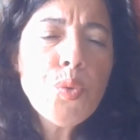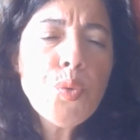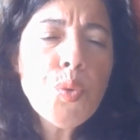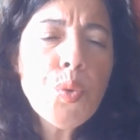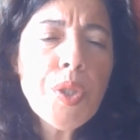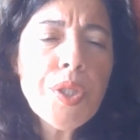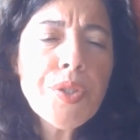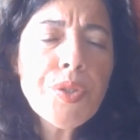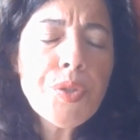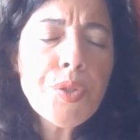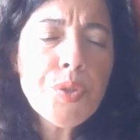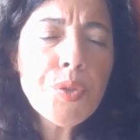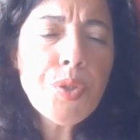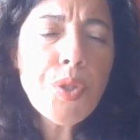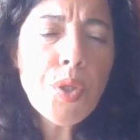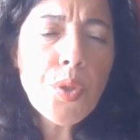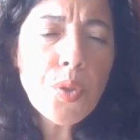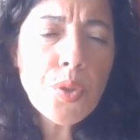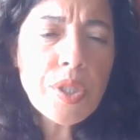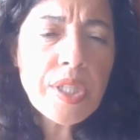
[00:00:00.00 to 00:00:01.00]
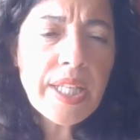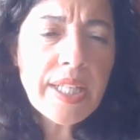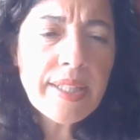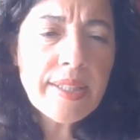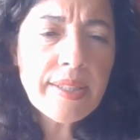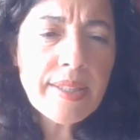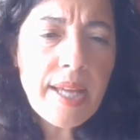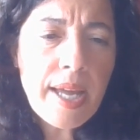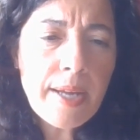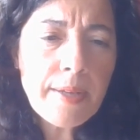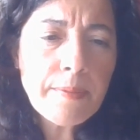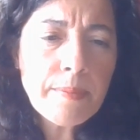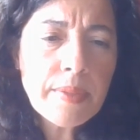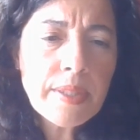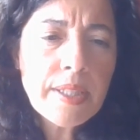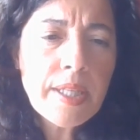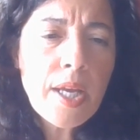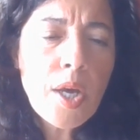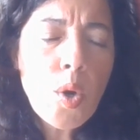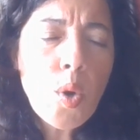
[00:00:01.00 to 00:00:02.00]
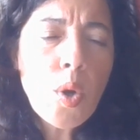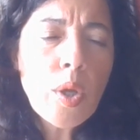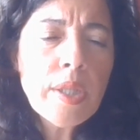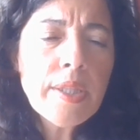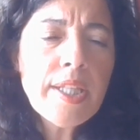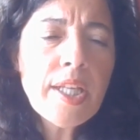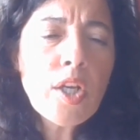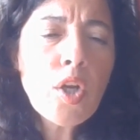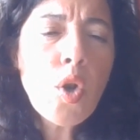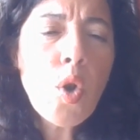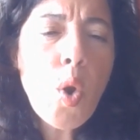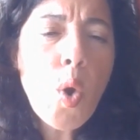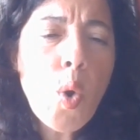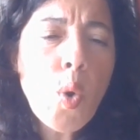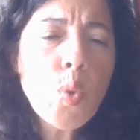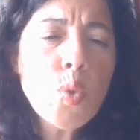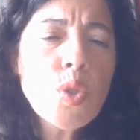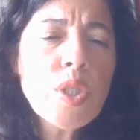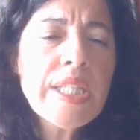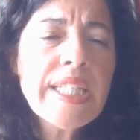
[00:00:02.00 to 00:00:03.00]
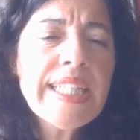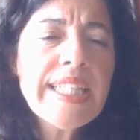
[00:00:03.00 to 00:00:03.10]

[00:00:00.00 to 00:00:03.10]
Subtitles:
to introduce in them the clause